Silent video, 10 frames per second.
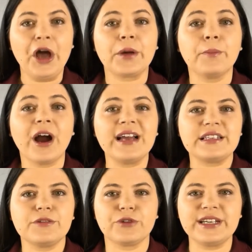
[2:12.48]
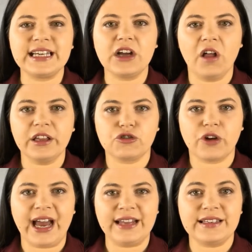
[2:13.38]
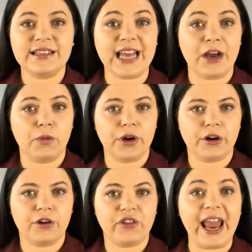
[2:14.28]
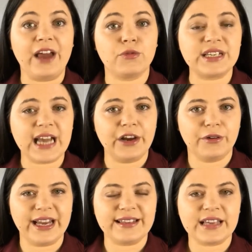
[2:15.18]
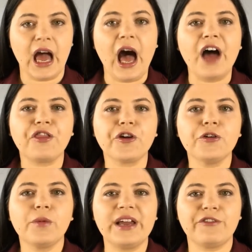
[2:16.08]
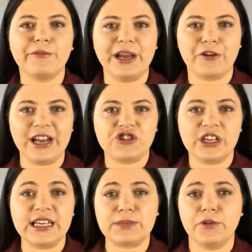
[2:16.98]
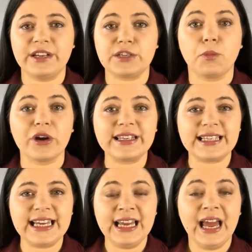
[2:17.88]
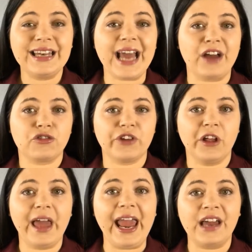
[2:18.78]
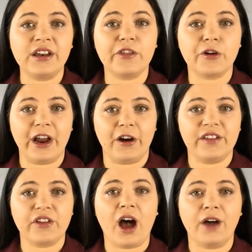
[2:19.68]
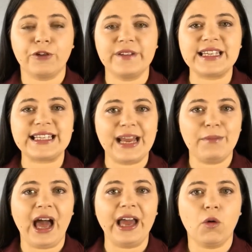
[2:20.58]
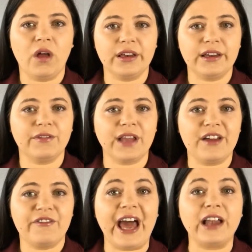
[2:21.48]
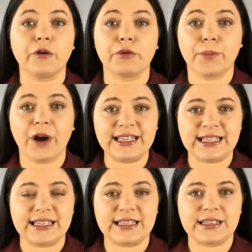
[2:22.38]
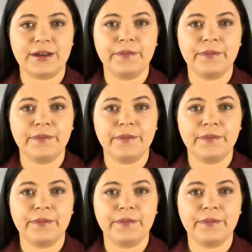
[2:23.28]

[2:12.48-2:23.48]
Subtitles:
Comprised of recent college grads, tech workers, and retirees, a third wave of migration is moving to Boise, Nashville, and other areas offering the same high quality of life at lower prices.